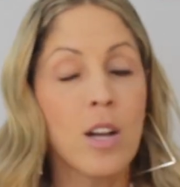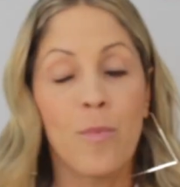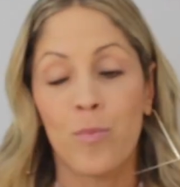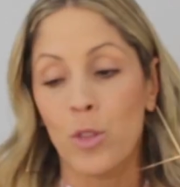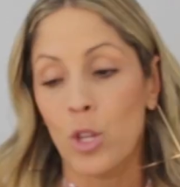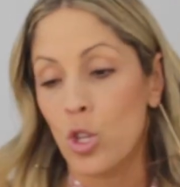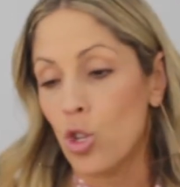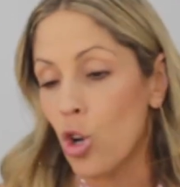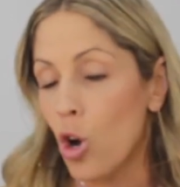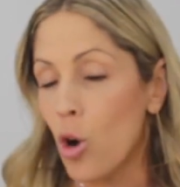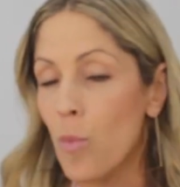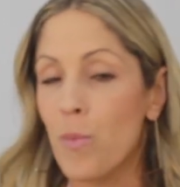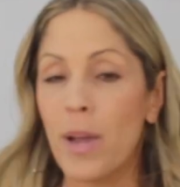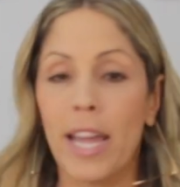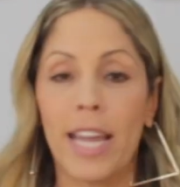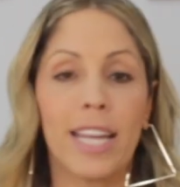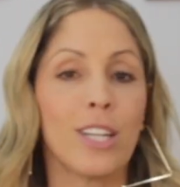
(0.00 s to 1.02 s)
No
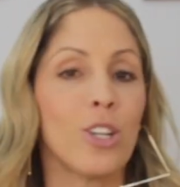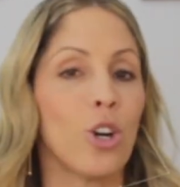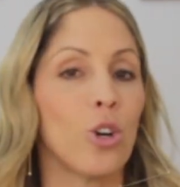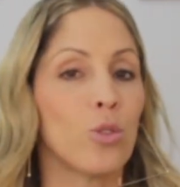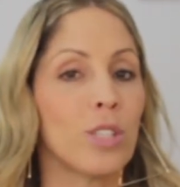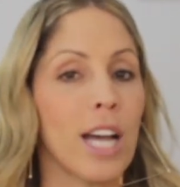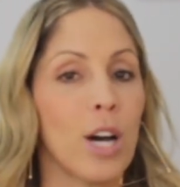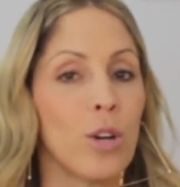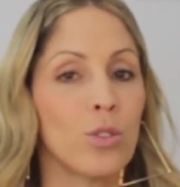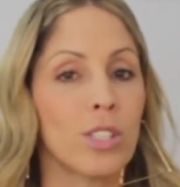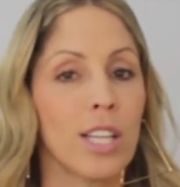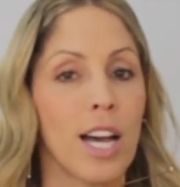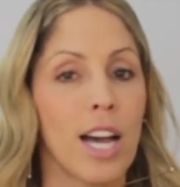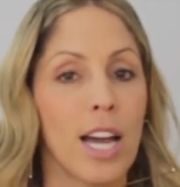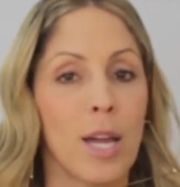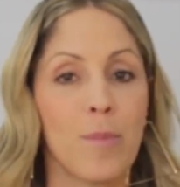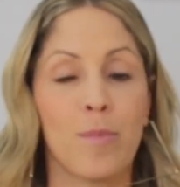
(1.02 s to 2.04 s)
pain, no
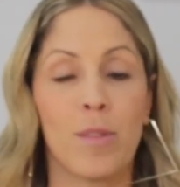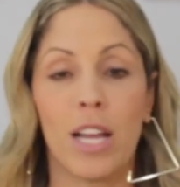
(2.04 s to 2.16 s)
downtime.